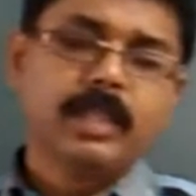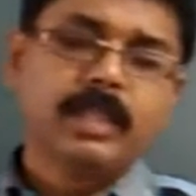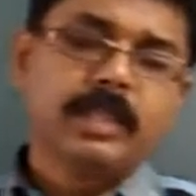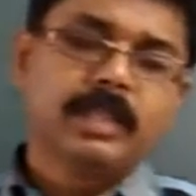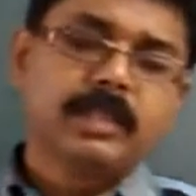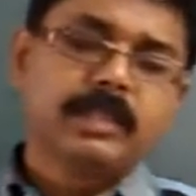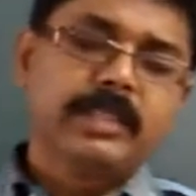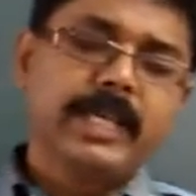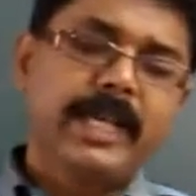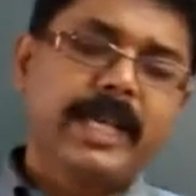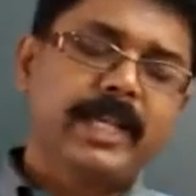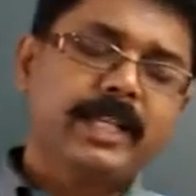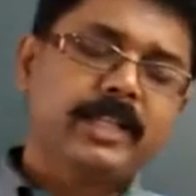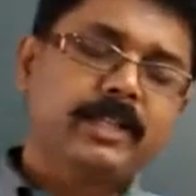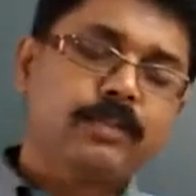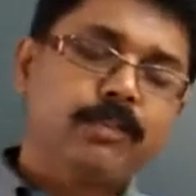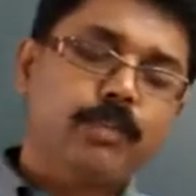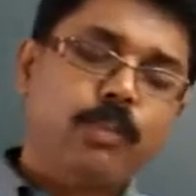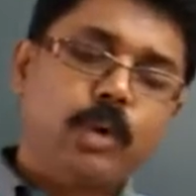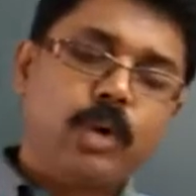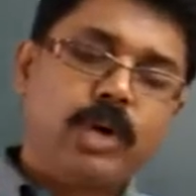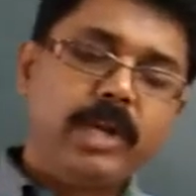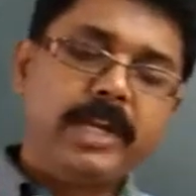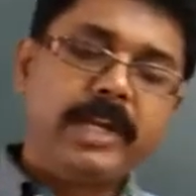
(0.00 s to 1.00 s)
that
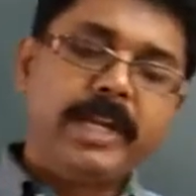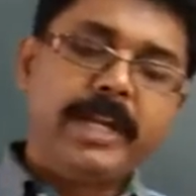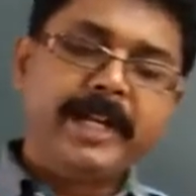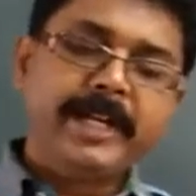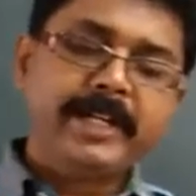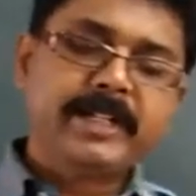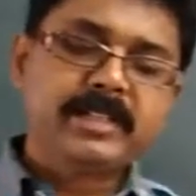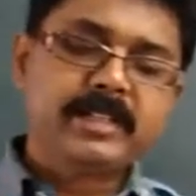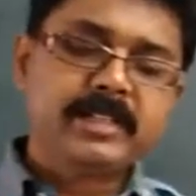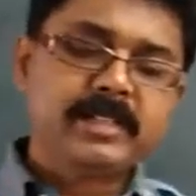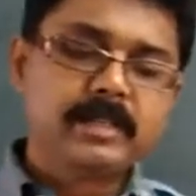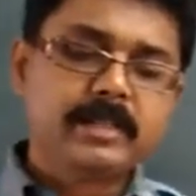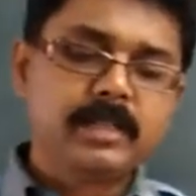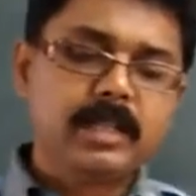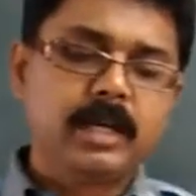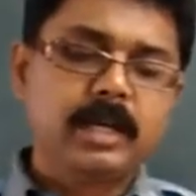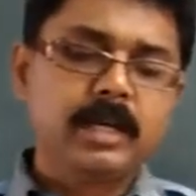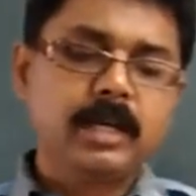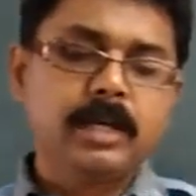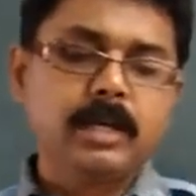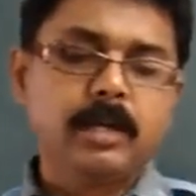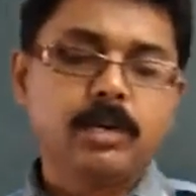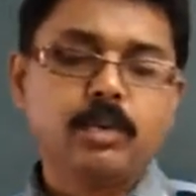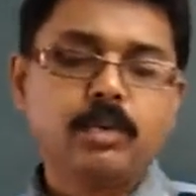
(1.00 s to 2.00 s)
violates
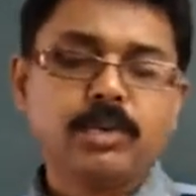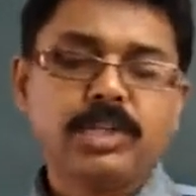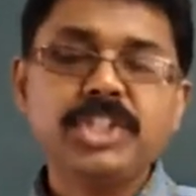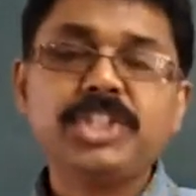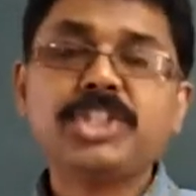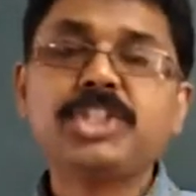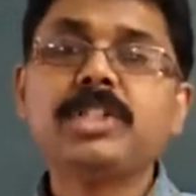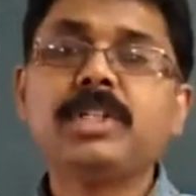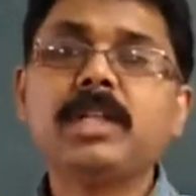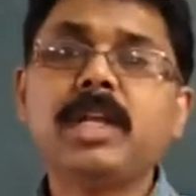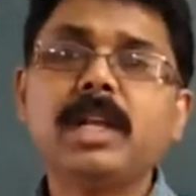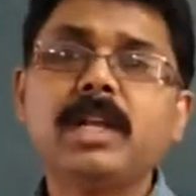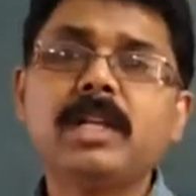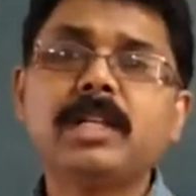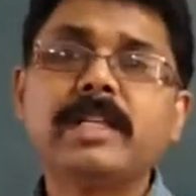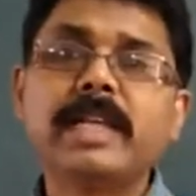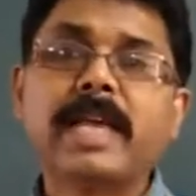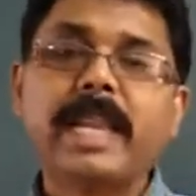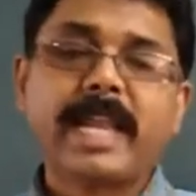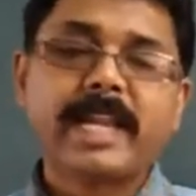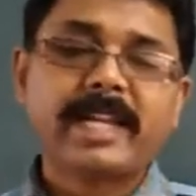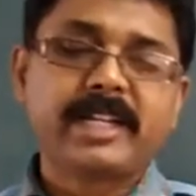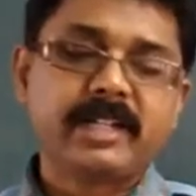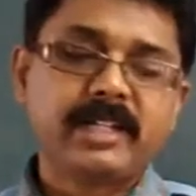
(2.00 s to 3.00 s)
the original
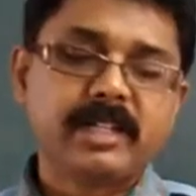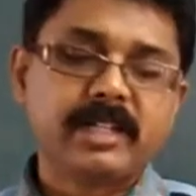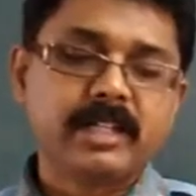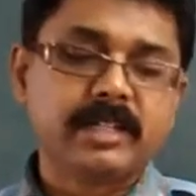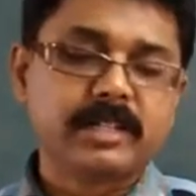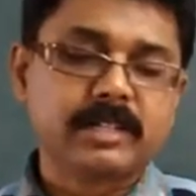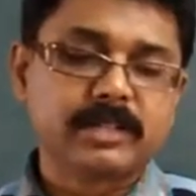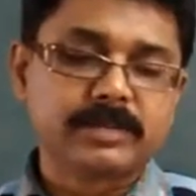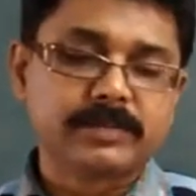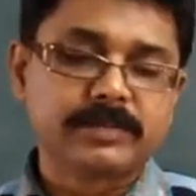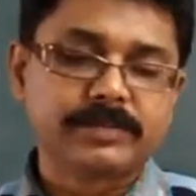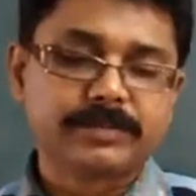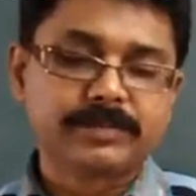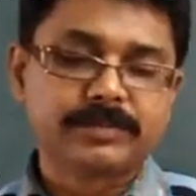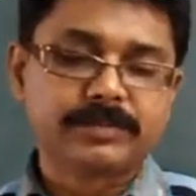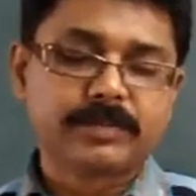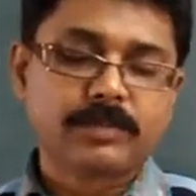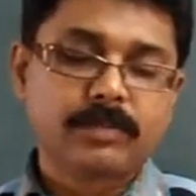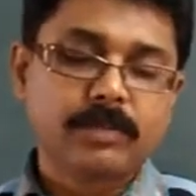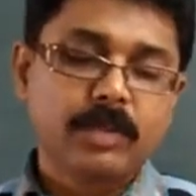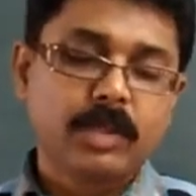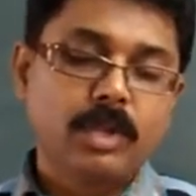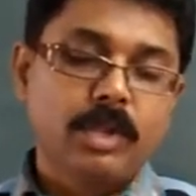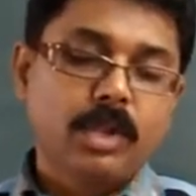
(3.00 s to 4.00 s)
character
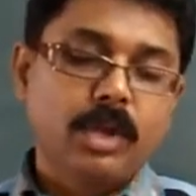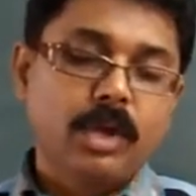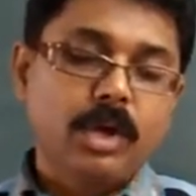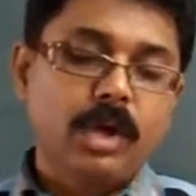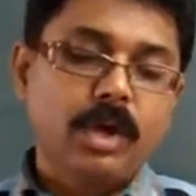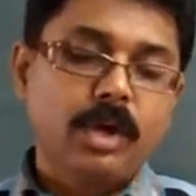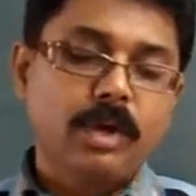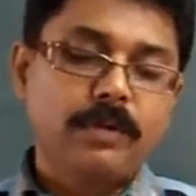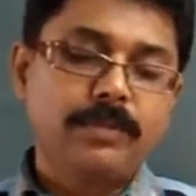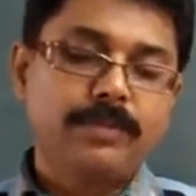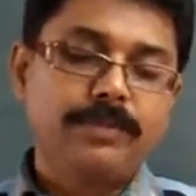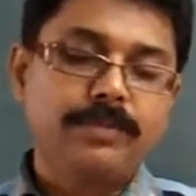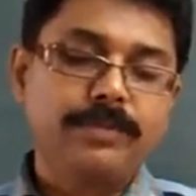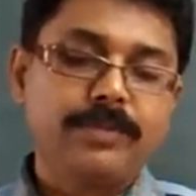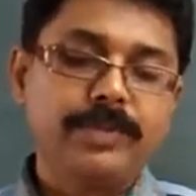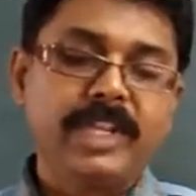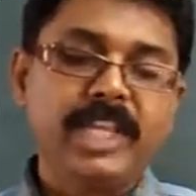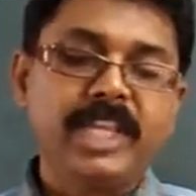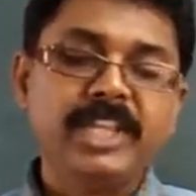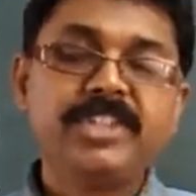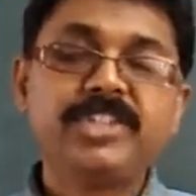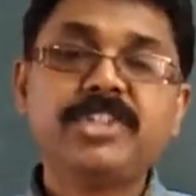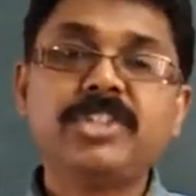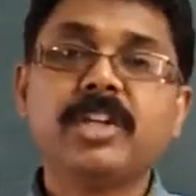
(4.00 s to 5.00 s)
of
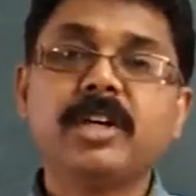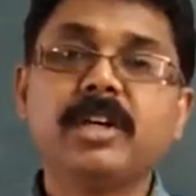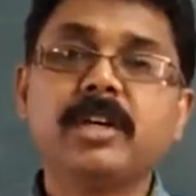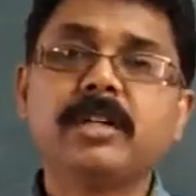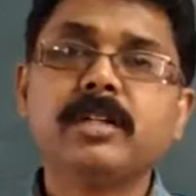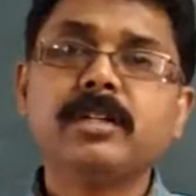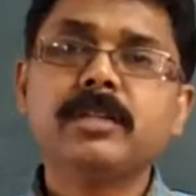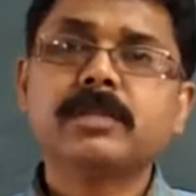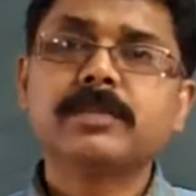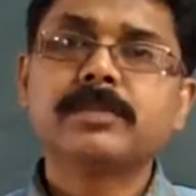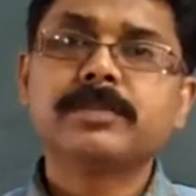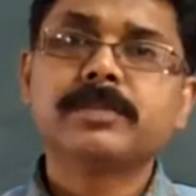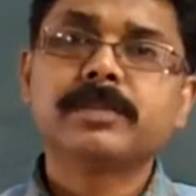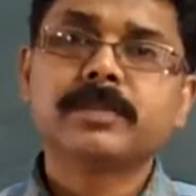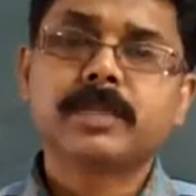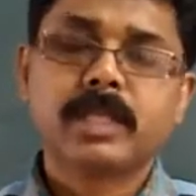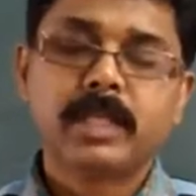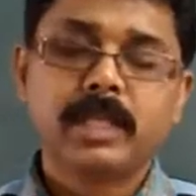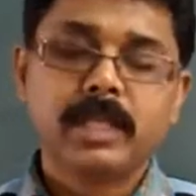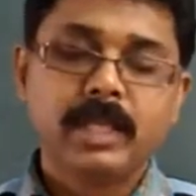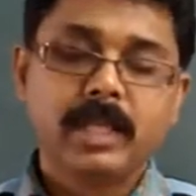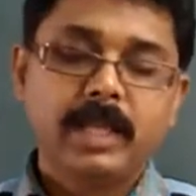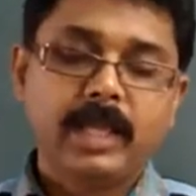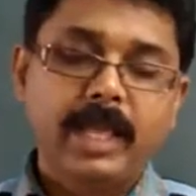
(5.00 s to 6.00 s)
nature
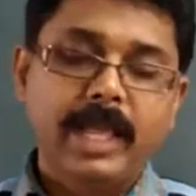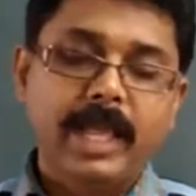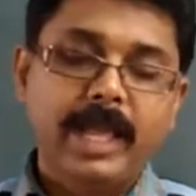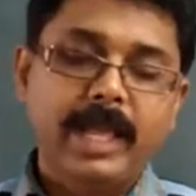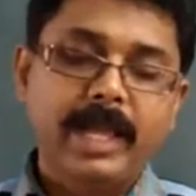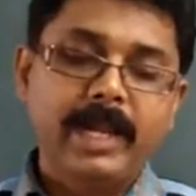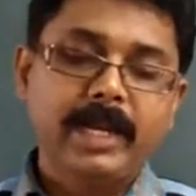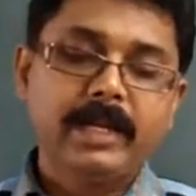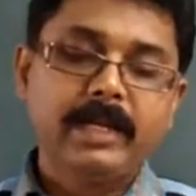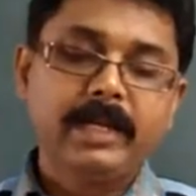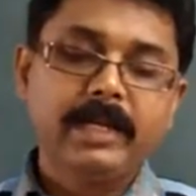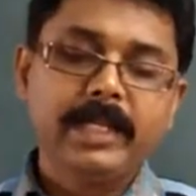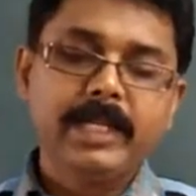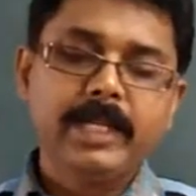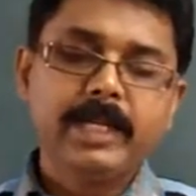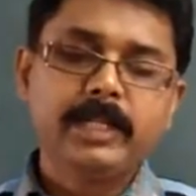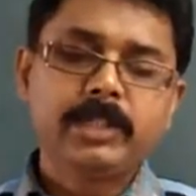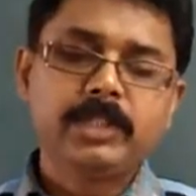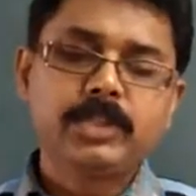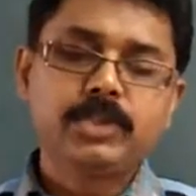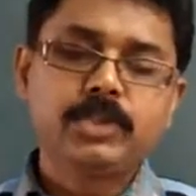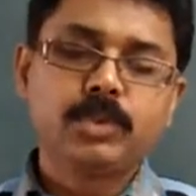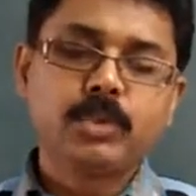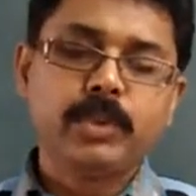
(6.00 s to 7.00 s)
and
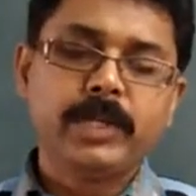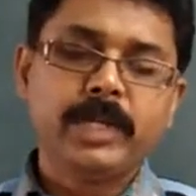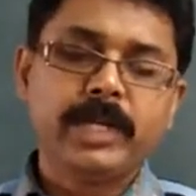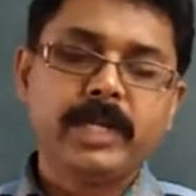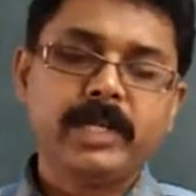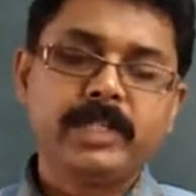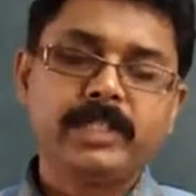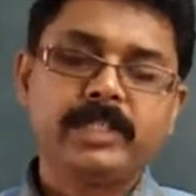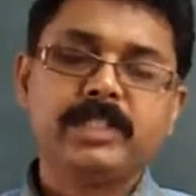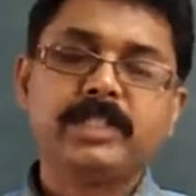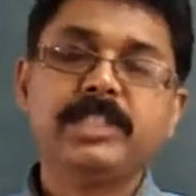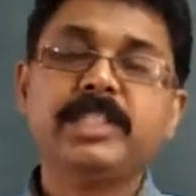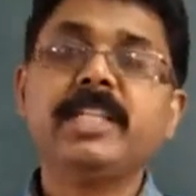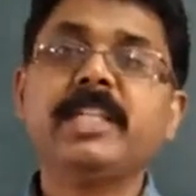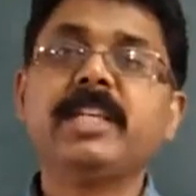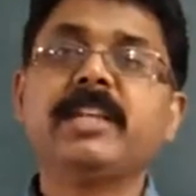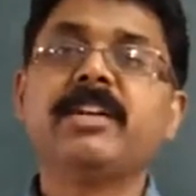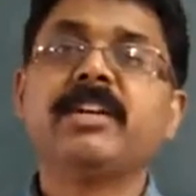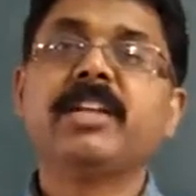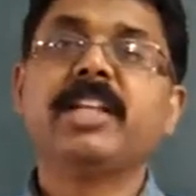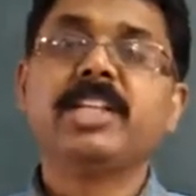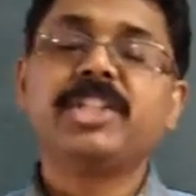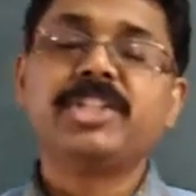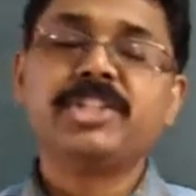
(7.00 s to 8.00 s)
leads to its
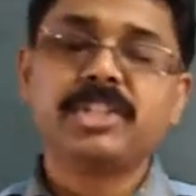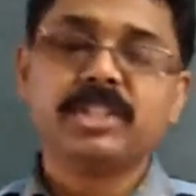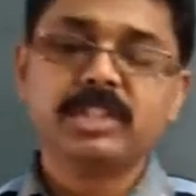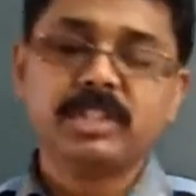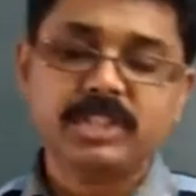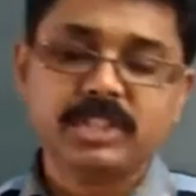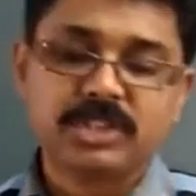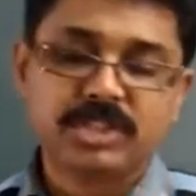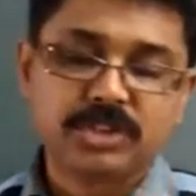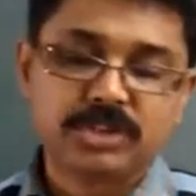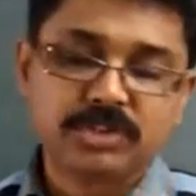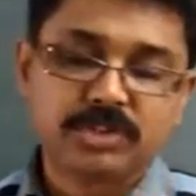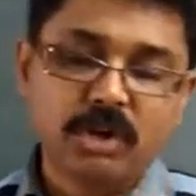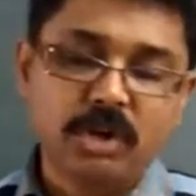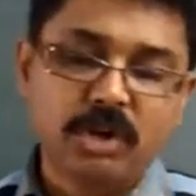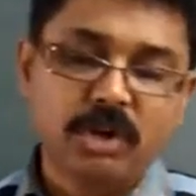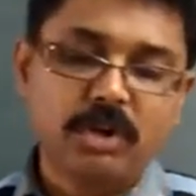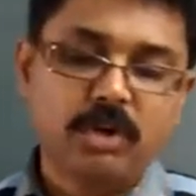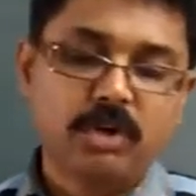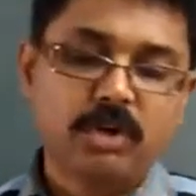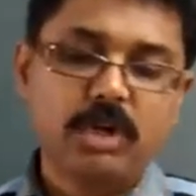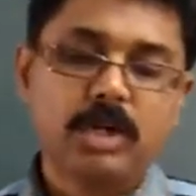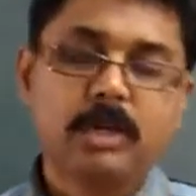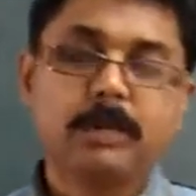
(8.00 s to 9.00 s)
degradation is
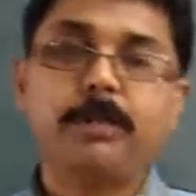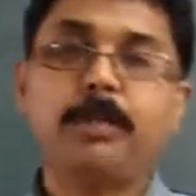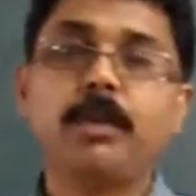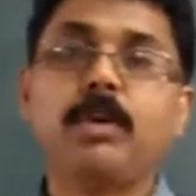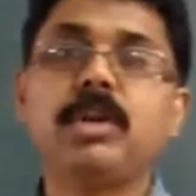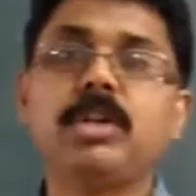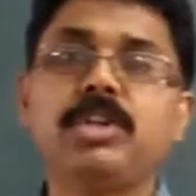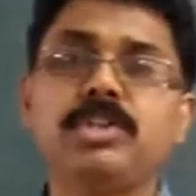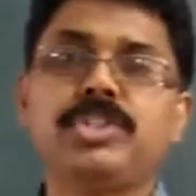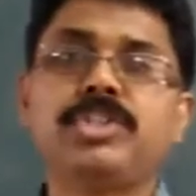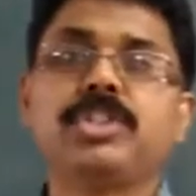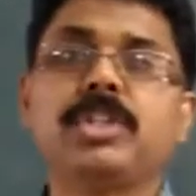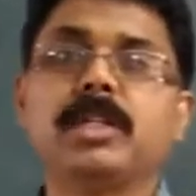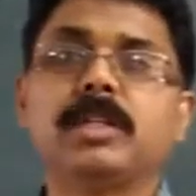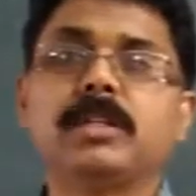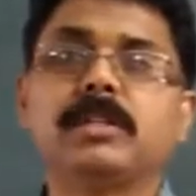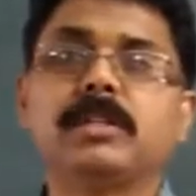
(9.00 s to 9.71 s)
called pollution.